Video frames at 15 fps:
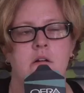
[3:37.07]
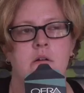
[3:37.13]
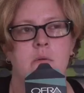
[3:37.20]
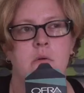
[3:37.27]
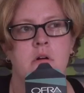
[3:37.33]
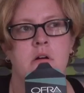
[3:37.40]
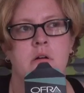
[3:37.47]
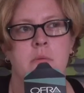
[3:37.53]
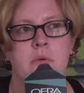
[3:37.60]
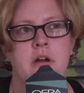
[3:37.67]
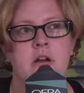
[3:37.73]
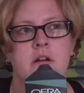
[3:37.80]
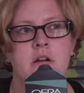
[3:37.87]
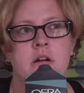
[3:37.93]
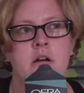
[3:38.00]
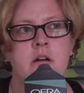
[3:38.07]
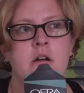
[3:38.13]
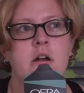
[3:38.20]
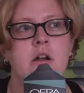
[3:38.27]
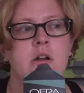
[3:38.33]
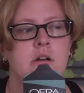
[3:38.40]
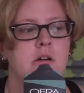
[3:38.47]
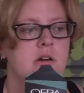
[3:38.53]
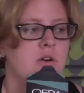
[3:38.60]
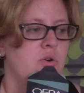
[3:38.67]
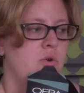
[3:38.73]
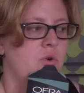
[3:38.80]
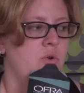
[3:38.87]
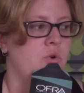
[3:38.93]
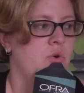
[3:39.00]
What are we gonna
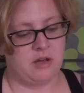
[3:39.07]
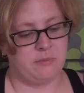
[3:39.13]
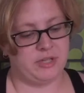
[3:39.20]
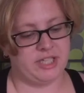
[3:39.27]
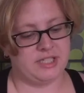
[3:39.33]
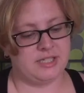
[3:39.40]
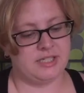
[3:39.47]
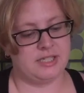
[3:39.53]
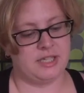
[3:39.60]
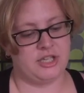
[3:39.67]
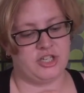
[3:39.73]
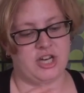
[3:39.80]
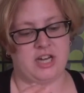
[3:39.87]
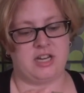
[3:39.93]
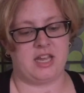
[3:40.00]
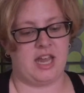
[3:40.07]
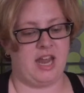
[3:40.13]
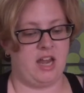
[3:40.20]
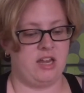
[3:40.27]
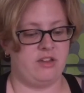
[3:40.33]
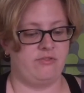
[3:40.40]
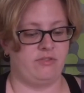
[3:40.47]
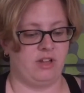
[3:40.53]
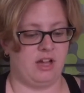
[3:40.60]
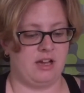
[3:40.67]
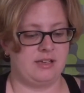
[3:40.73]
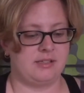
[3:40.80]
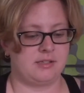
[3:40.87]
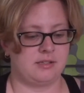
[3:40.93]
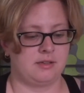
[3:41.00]
do? But this is in the shade Candy
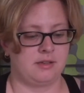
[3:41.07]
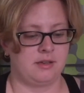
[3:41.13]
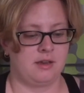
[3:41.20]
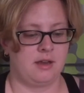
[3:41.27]
Floss.